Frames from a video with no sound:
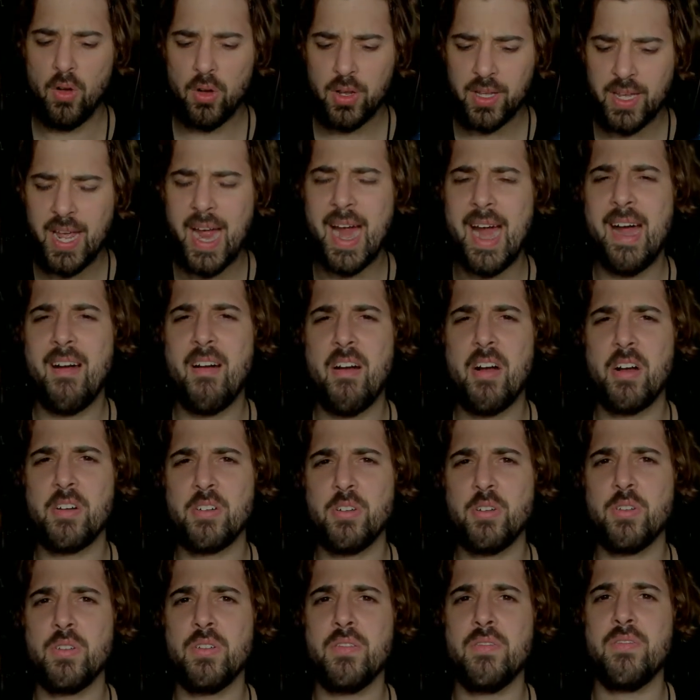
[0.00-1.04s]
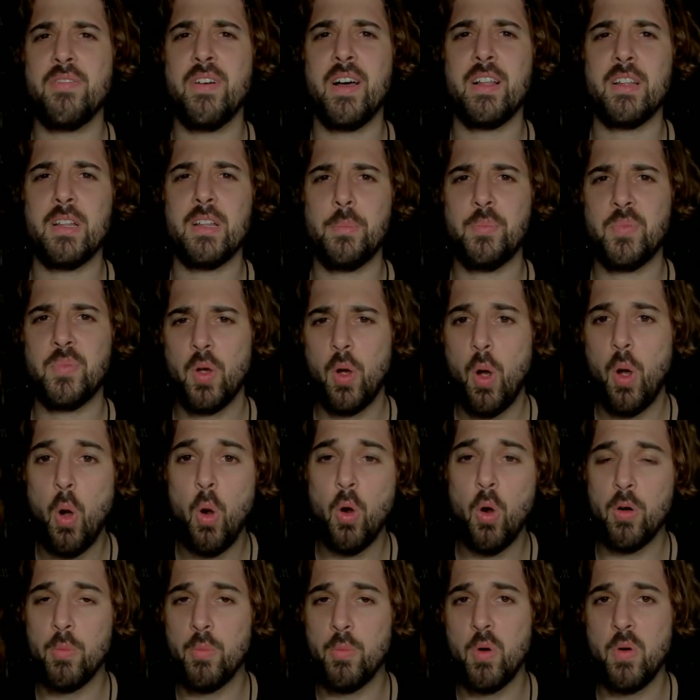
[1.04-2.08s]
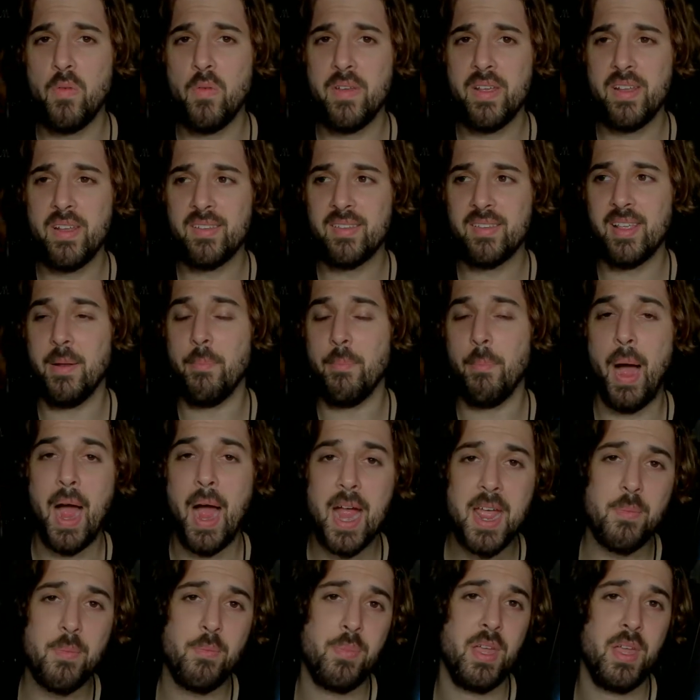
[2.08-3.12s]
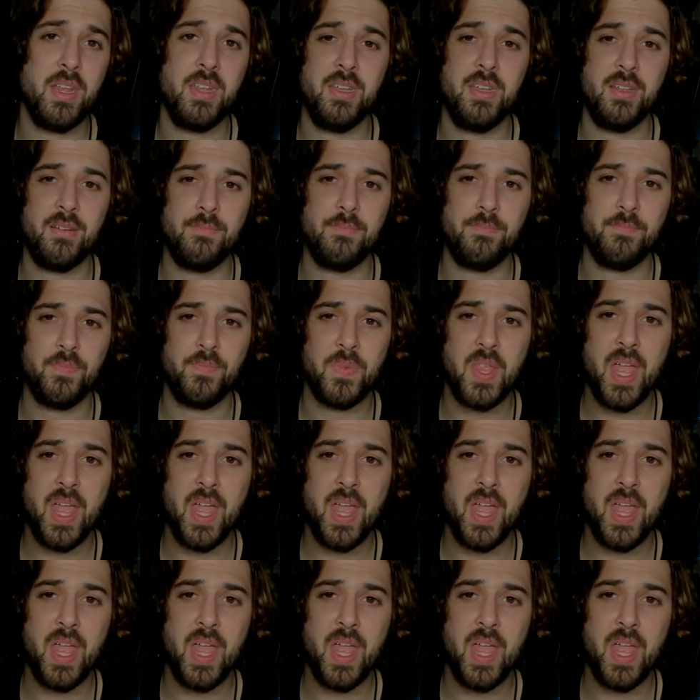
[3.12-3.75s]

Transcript: character developed horror movies, in my opinion.